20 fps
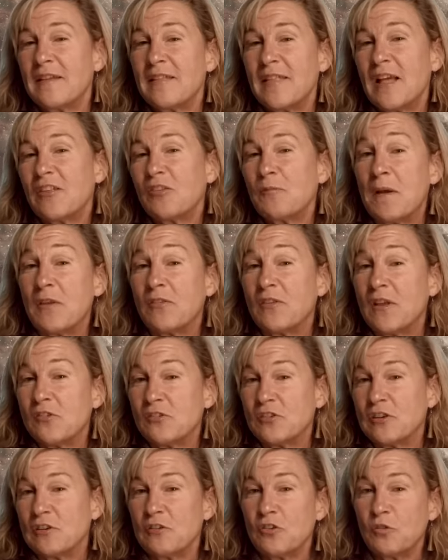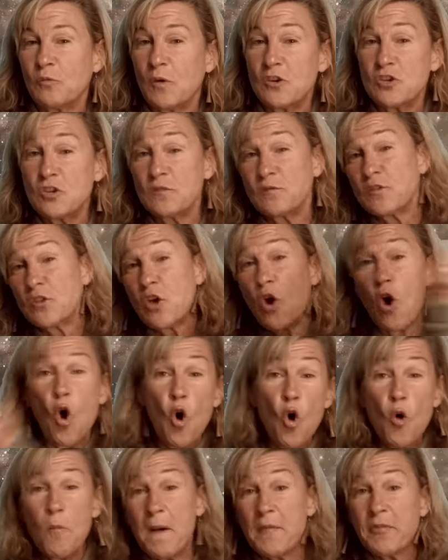That's my Sagittarius question for the
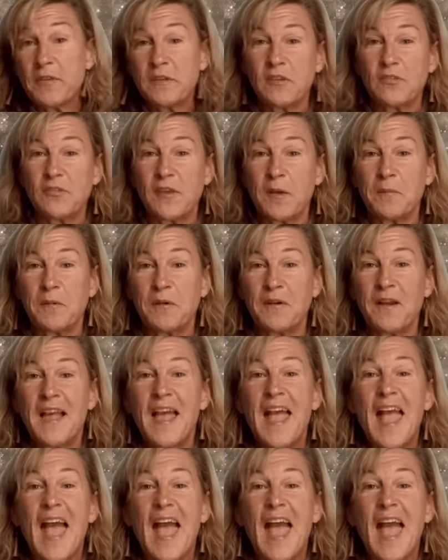whole month of December,